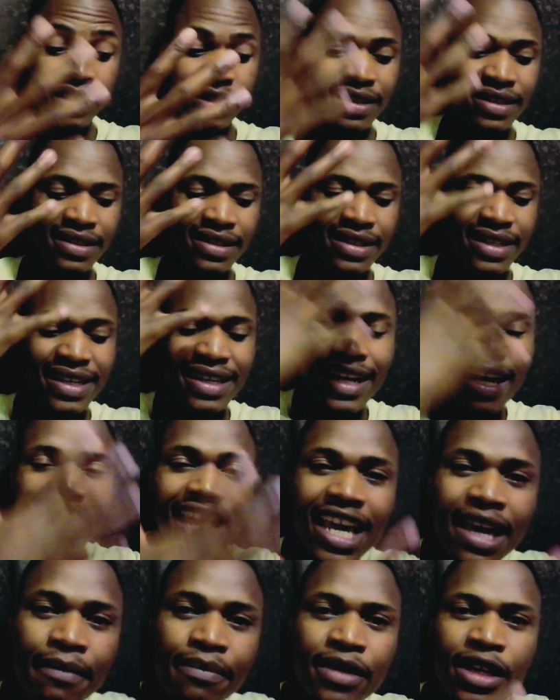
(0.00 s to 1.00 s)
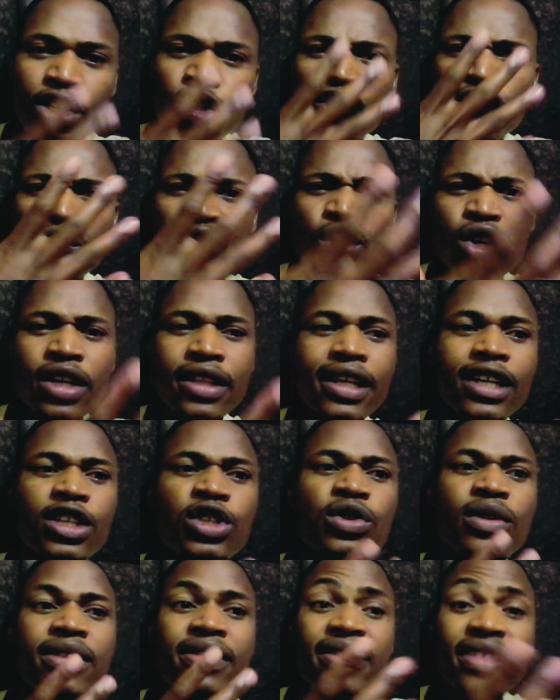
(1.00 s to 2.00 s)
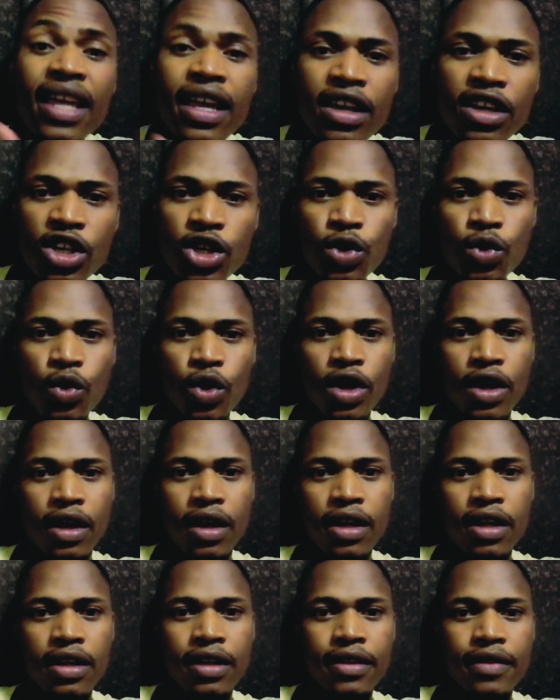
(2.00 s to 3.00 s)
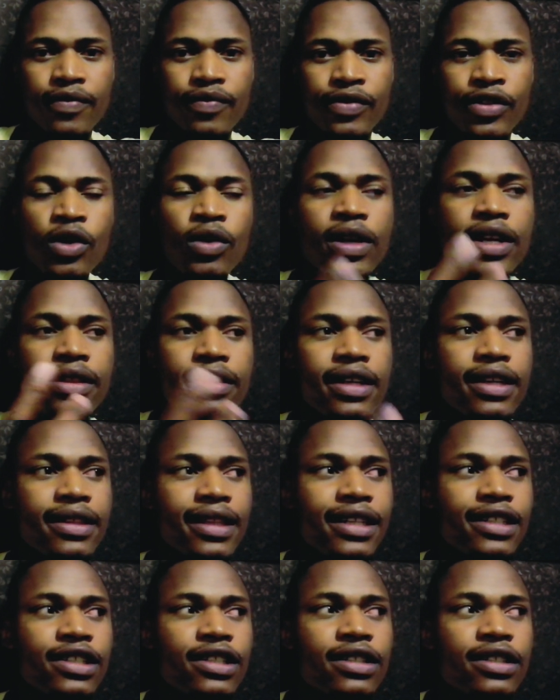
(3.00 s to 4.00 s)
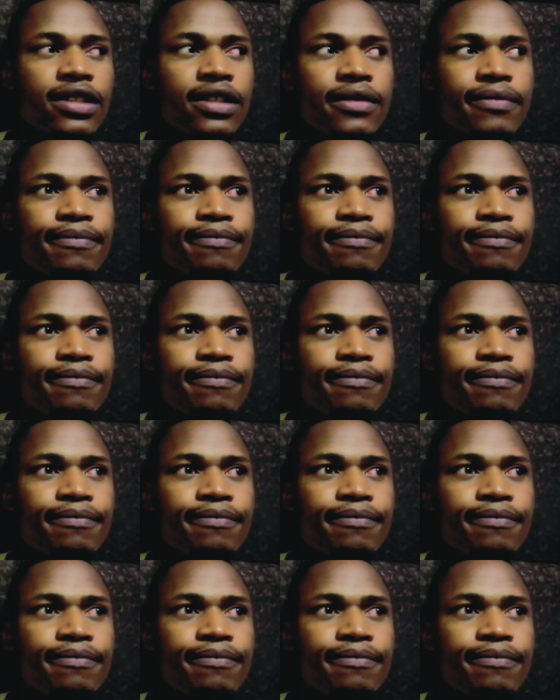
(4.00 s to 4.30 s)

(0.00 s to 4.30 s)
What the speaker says: this name that you think you are. The only thing that's